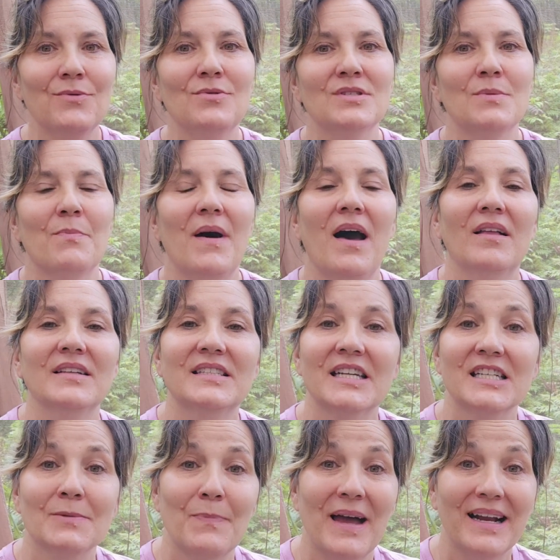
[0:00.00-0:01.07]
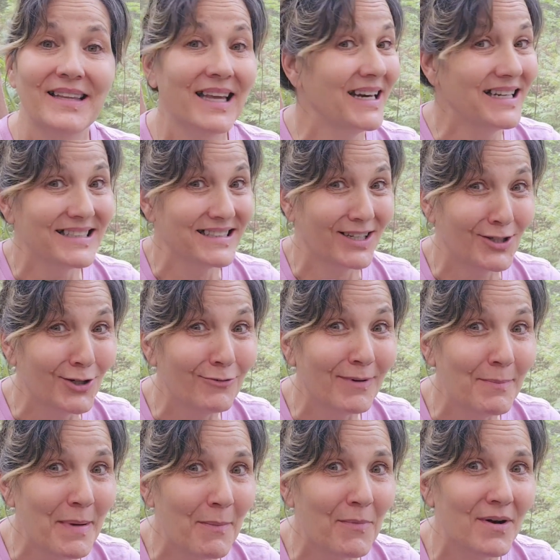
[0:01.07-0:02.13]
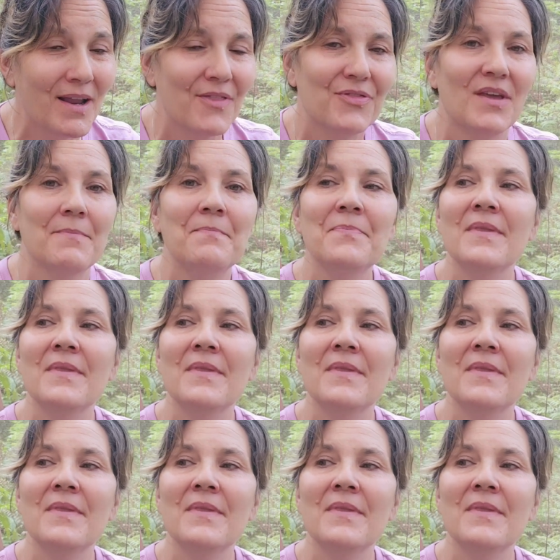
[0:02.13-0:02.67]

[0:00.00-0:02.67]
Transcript: news and politics back then because I couldn't remember nothing.